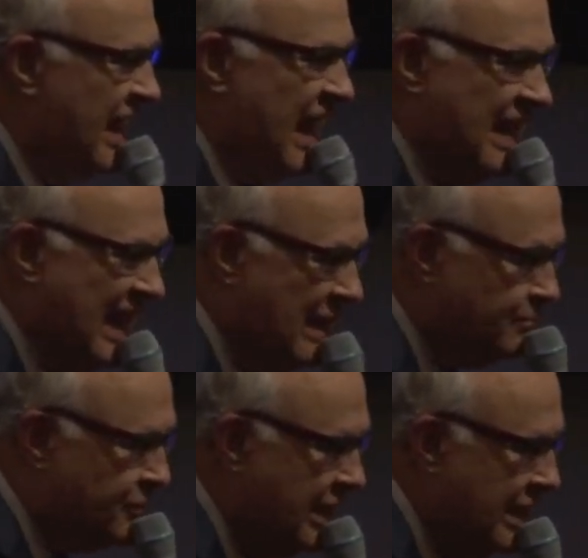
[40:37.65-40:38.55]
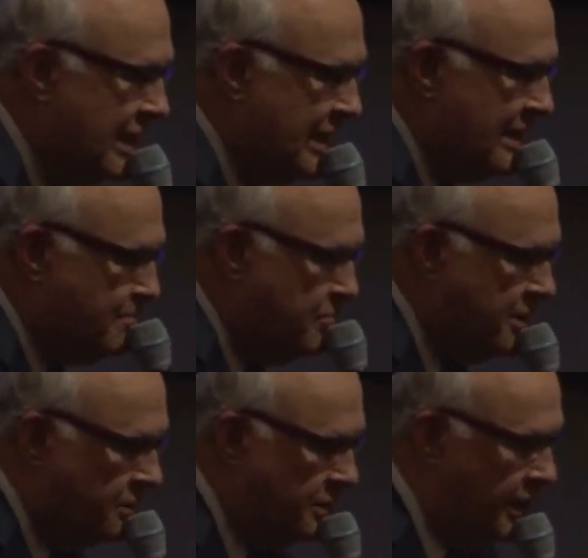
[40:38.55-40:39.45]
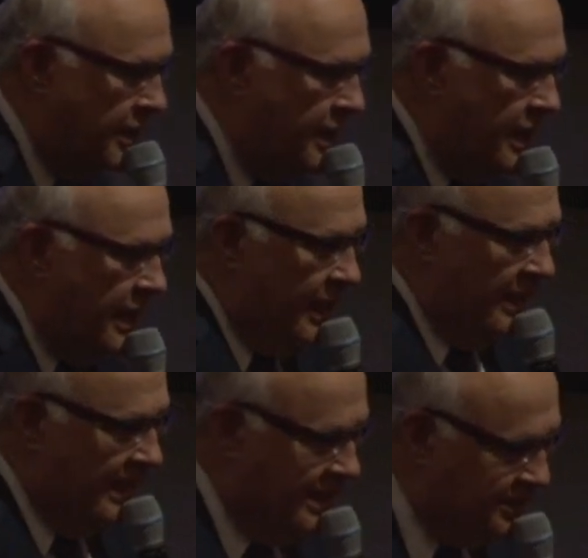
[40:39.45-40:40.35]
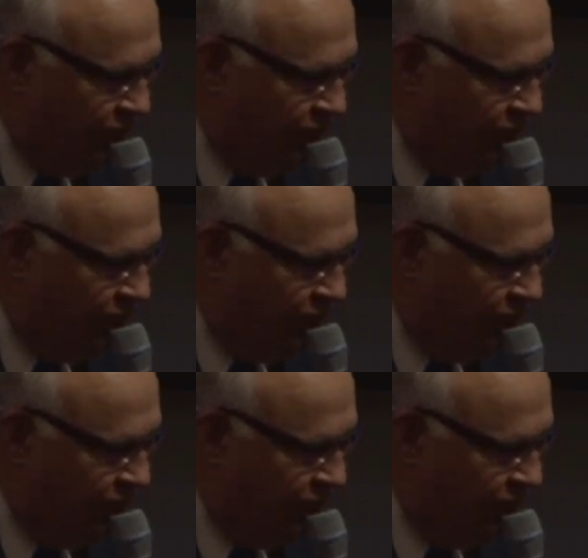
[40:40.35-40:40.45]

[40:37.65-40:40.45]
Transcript: an empty building. And he's